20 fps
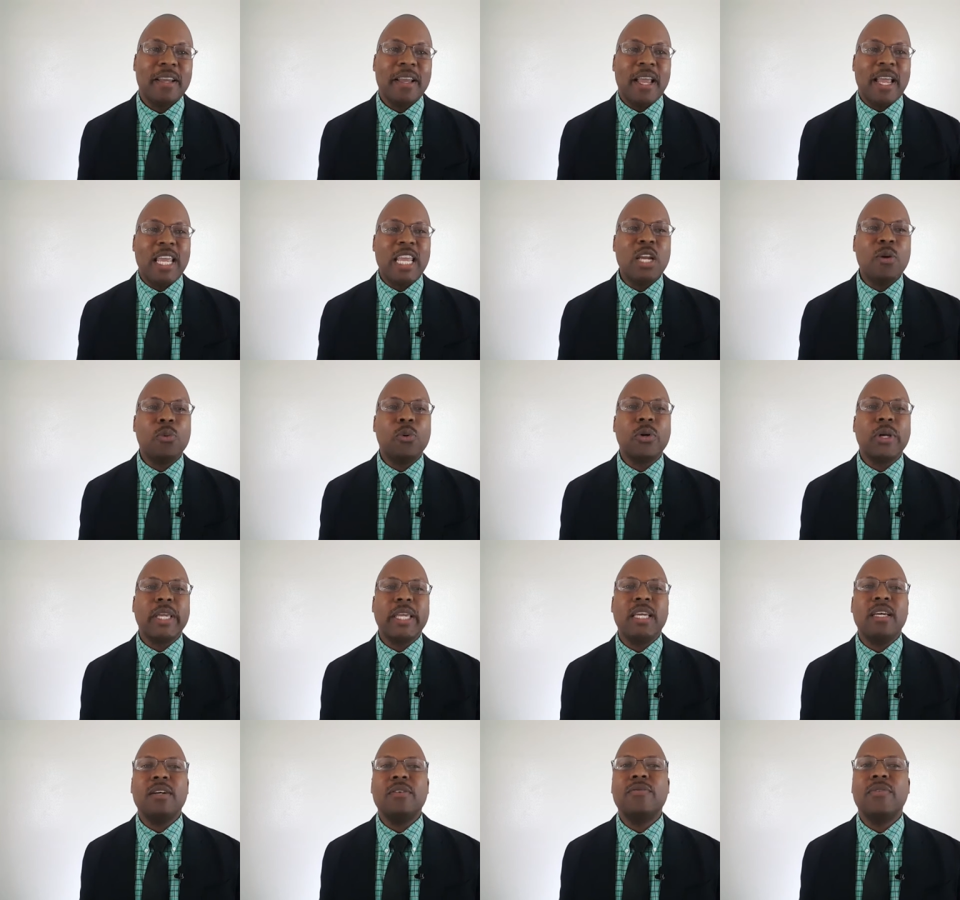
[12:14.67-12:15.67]
and he will
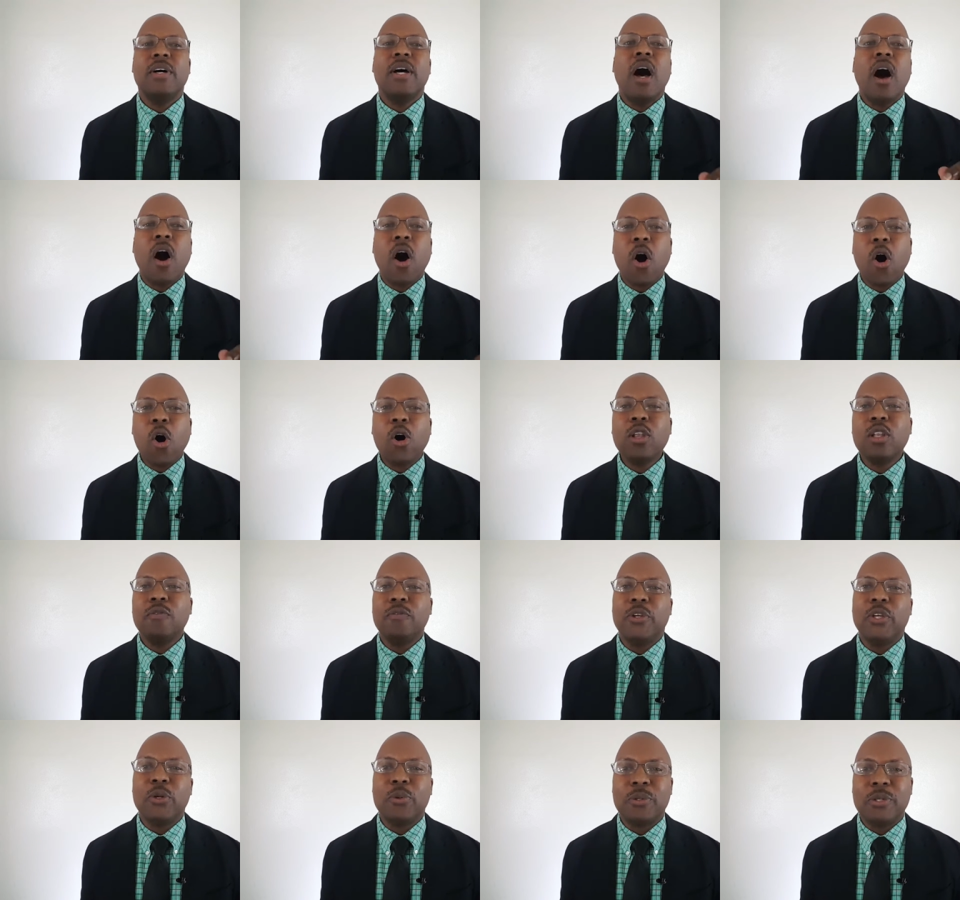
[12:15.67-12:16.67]
give all of
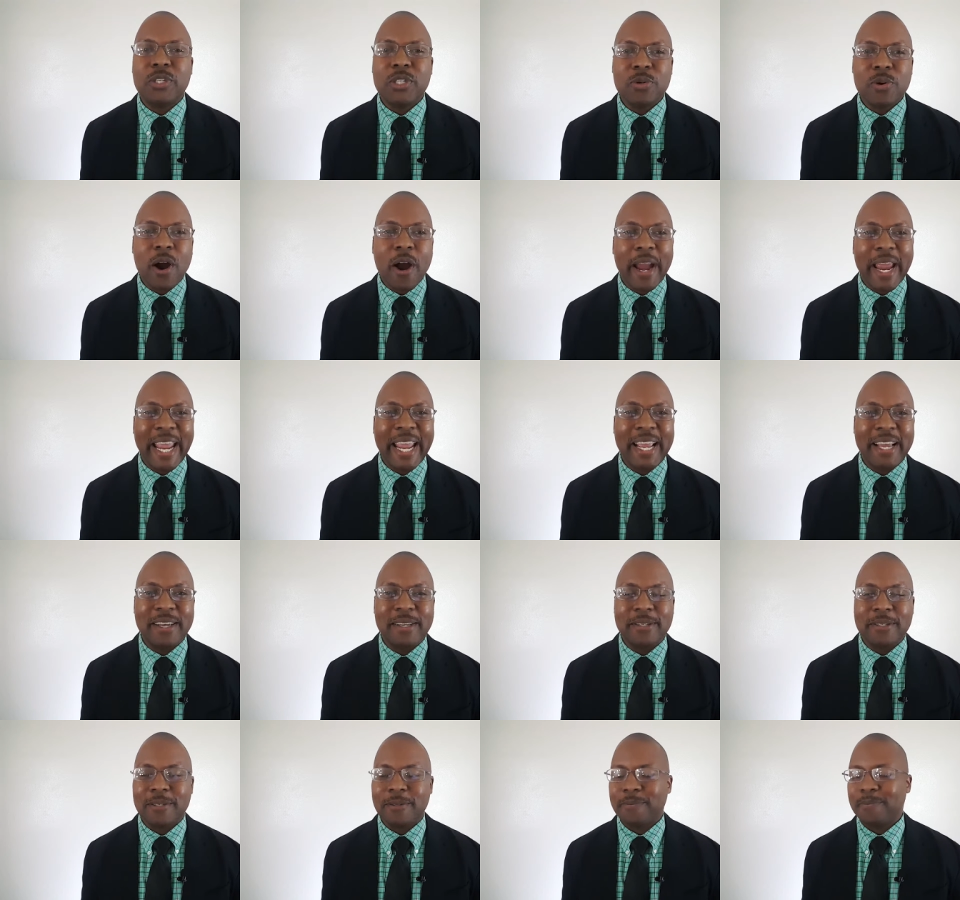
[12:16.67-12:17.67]
you into our
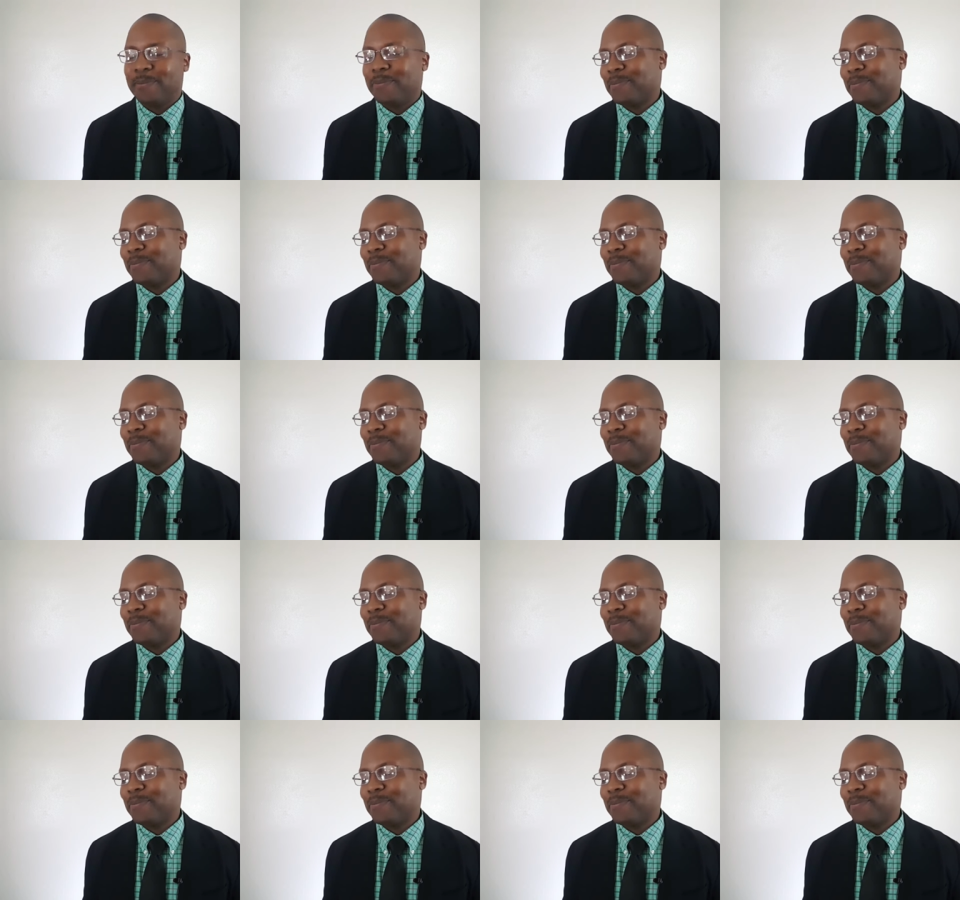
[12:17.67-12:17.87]
hands.